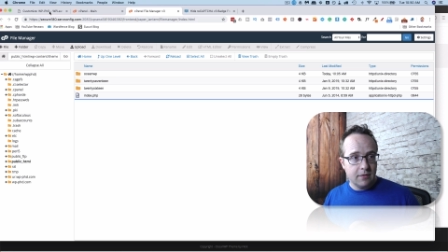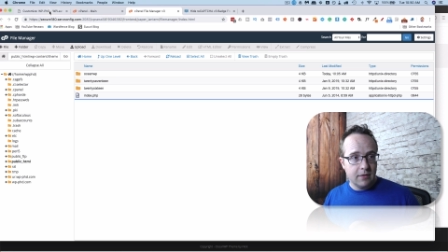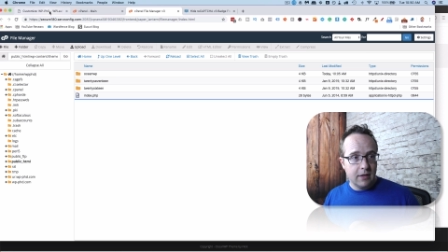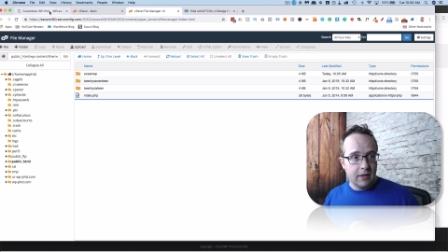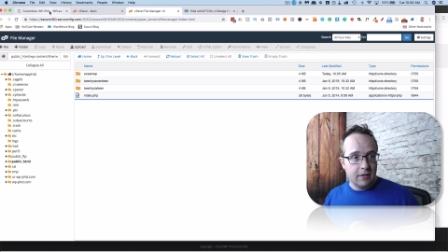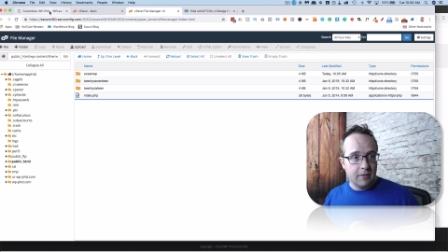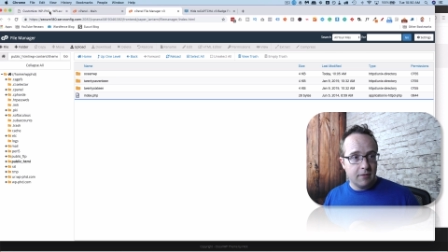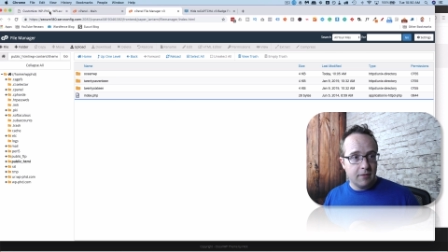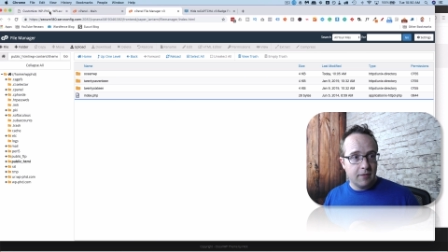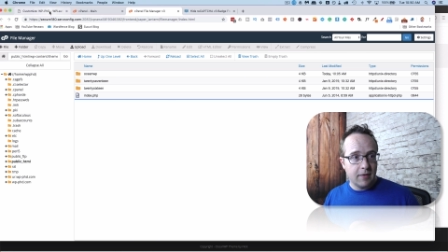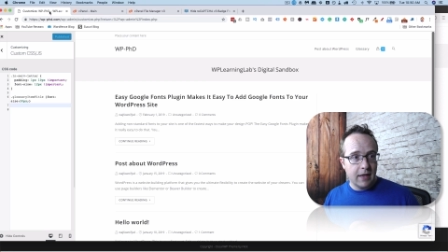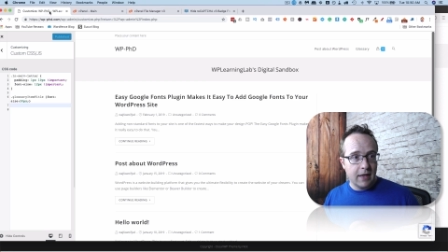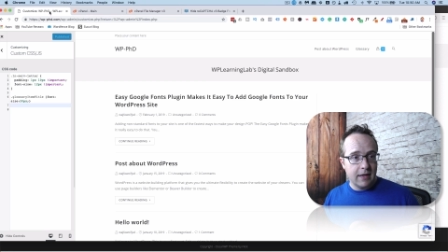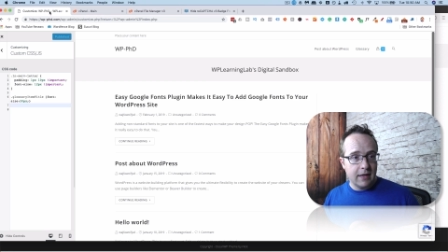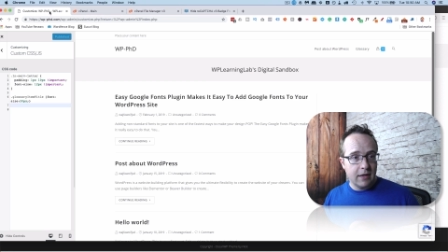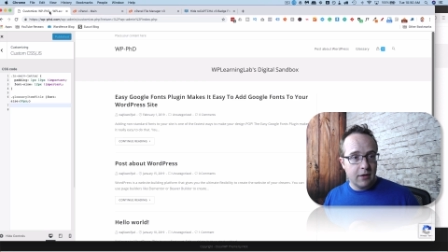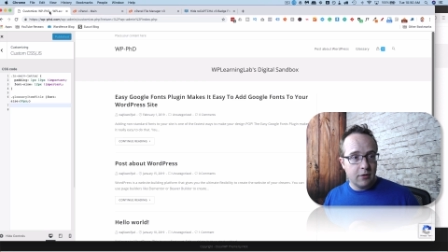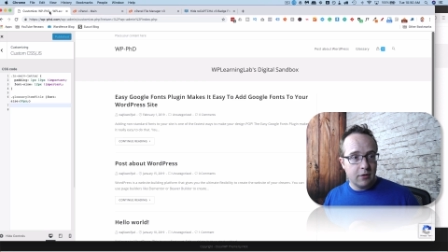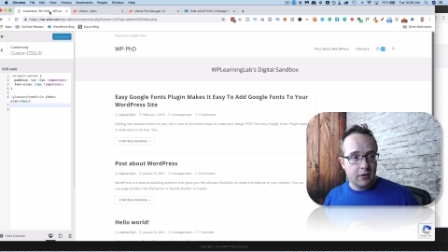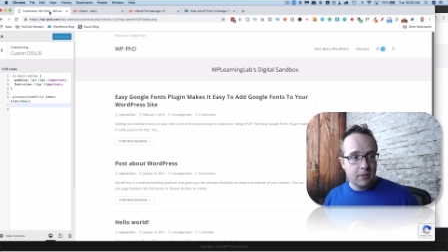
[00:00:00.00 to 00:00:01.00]
you can find
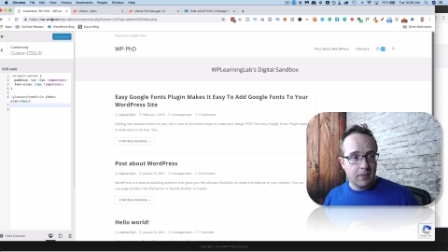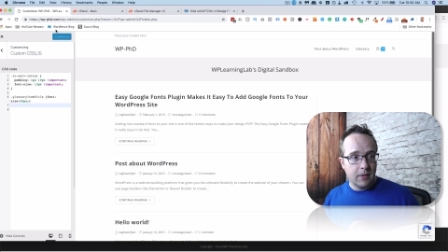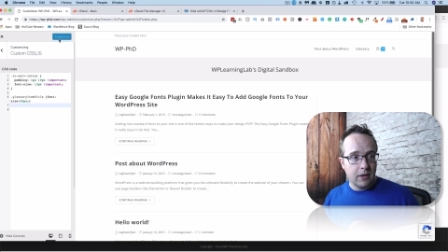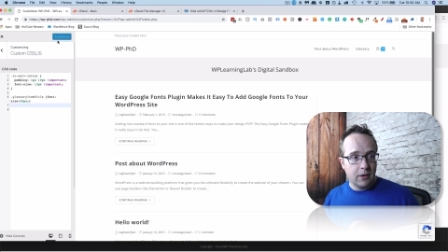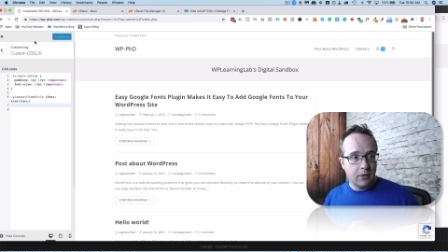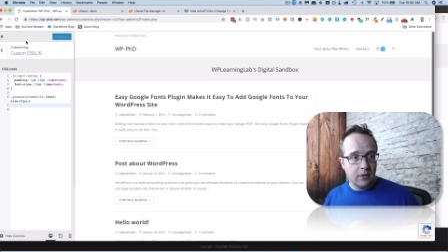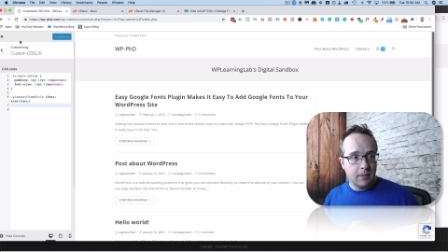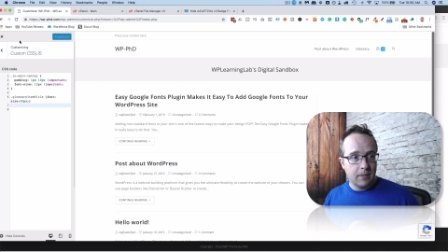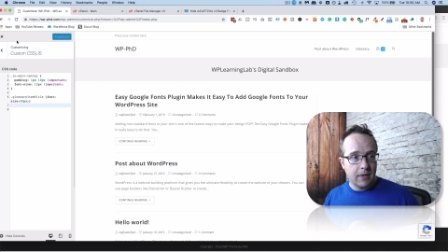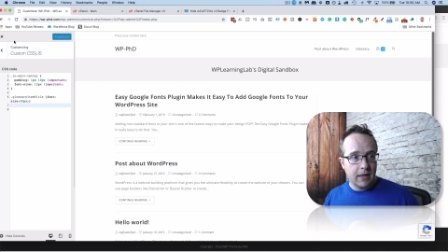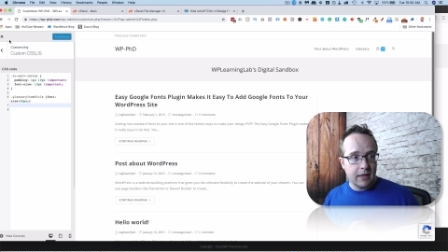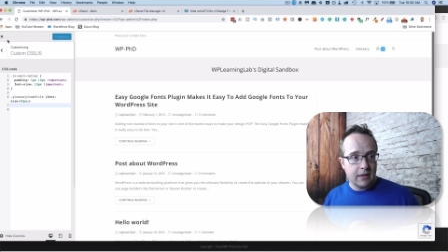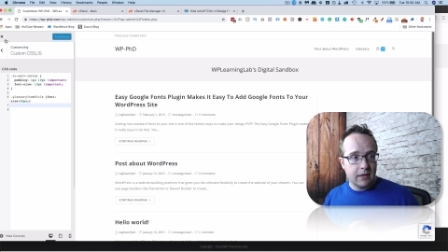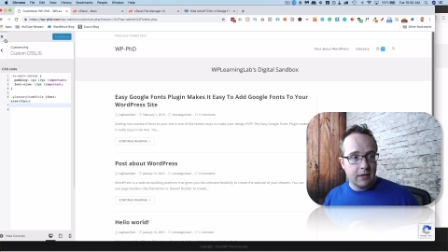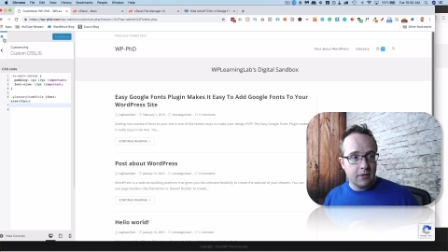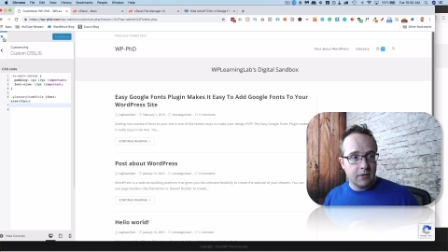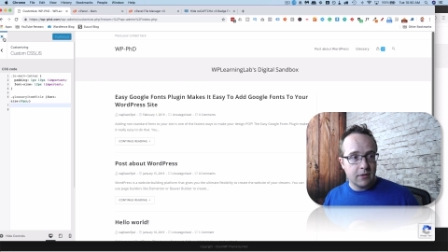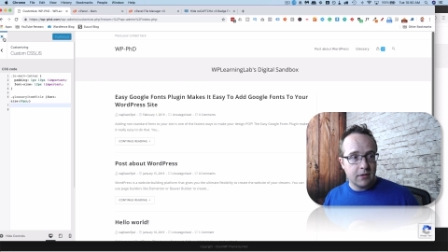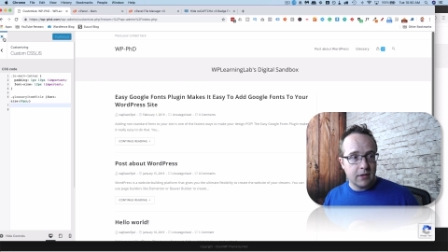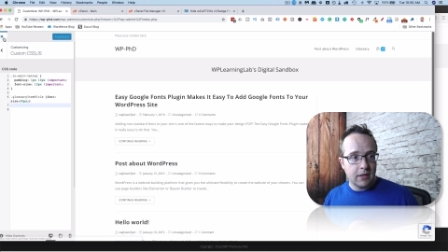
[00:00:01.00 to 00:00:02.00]
out by going back to
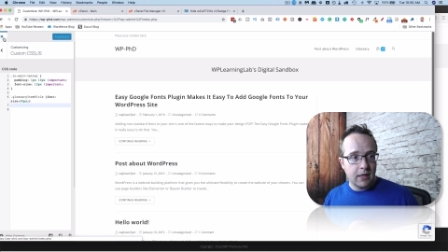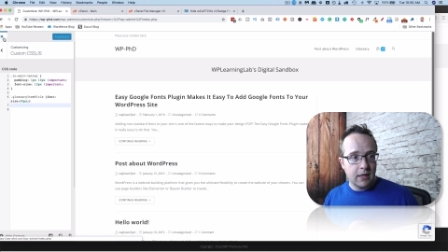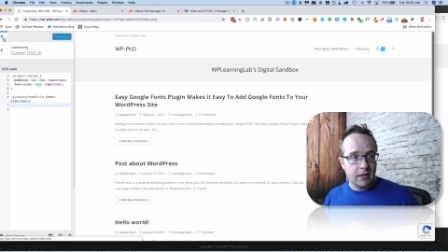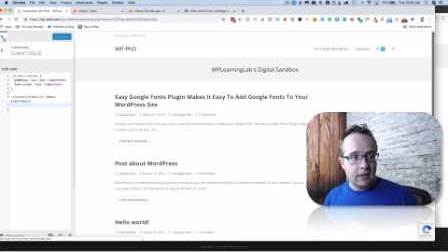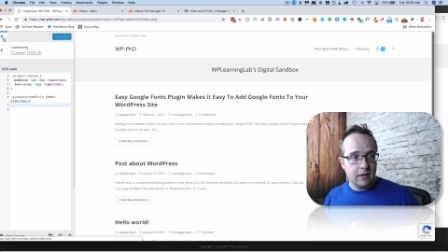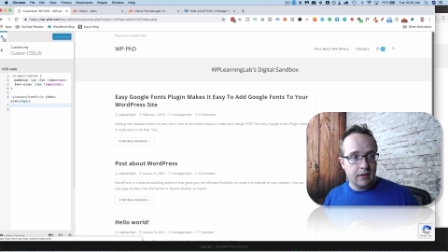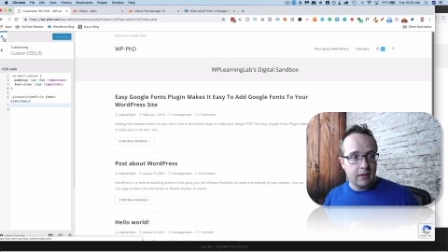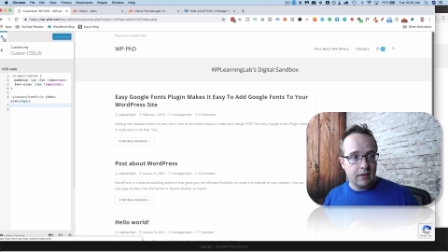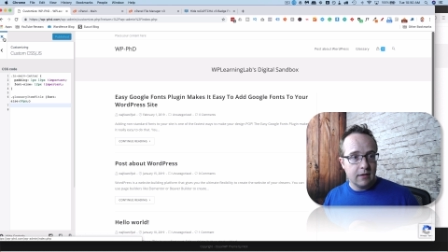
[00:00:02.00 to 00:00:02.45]
your site,